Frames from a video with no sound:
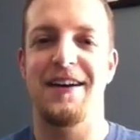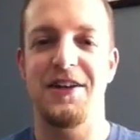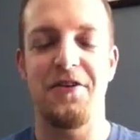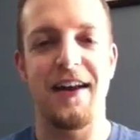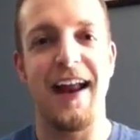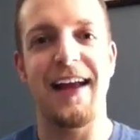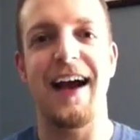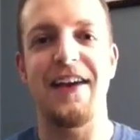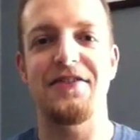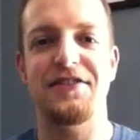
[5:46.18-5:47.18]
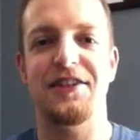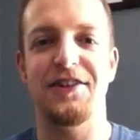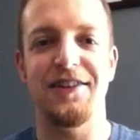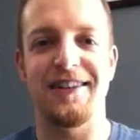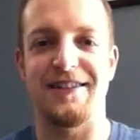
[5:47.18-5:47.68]
You know, and I got
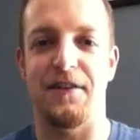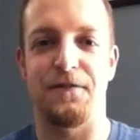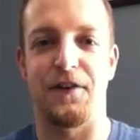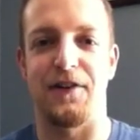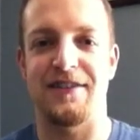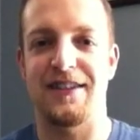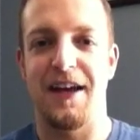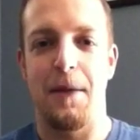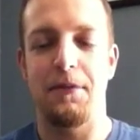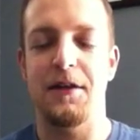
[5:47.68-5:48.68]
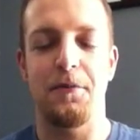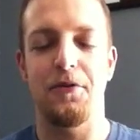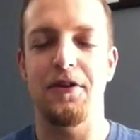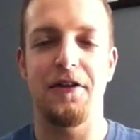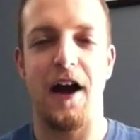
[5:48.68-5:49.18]
discouraged at first. But the
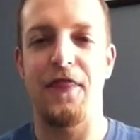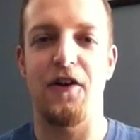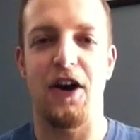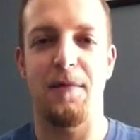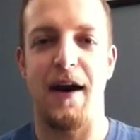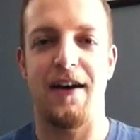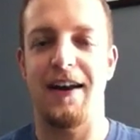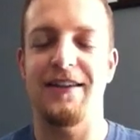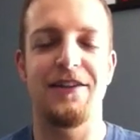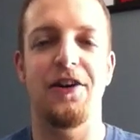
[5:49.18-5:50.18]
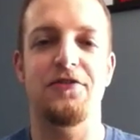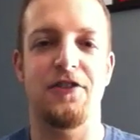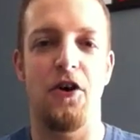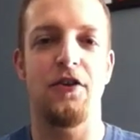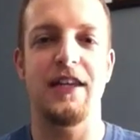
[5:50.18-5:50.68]
more I thought about it, and you know,
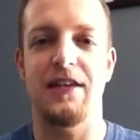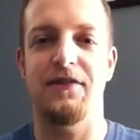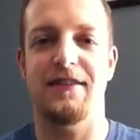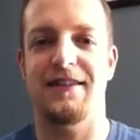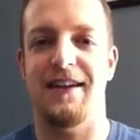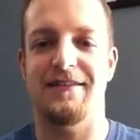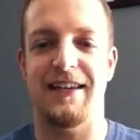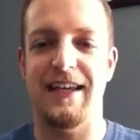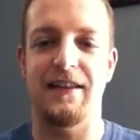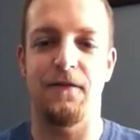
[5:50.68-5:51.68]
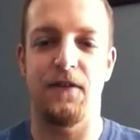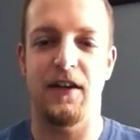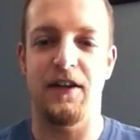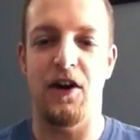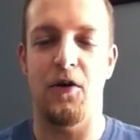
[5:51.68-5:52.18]
Tony even says in the
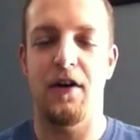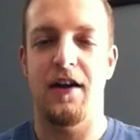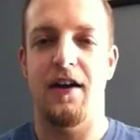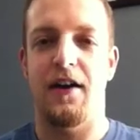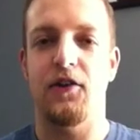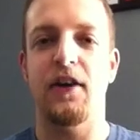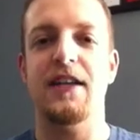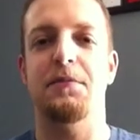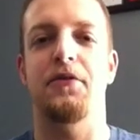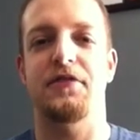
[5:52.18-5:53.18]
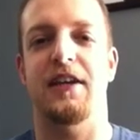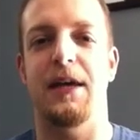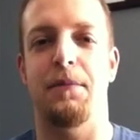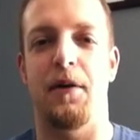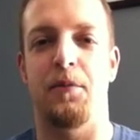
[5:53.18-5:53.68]
video, you're not supposed to
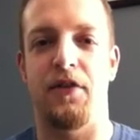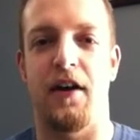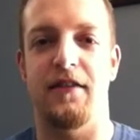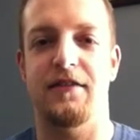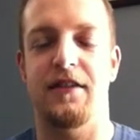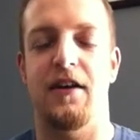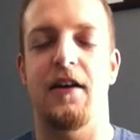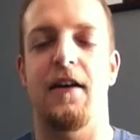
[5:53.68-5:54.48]
keep up with us.